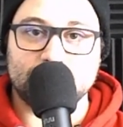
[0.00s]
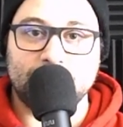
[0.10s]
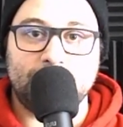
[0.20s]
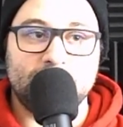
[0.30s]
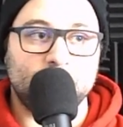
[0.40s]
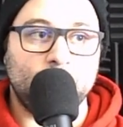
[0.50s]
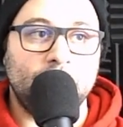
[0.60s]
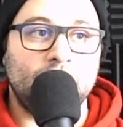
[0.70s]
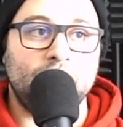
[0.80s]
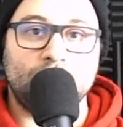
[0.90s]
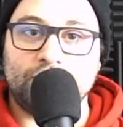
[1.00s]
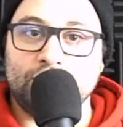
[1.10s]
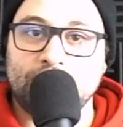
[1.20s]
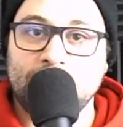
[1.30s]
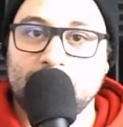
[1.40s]
It depends where on Earth are
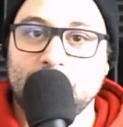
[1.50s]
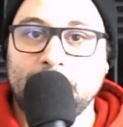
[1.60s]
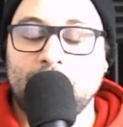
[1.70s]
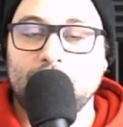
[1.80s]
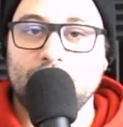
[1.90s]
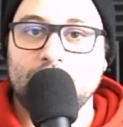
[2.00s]
you talking about.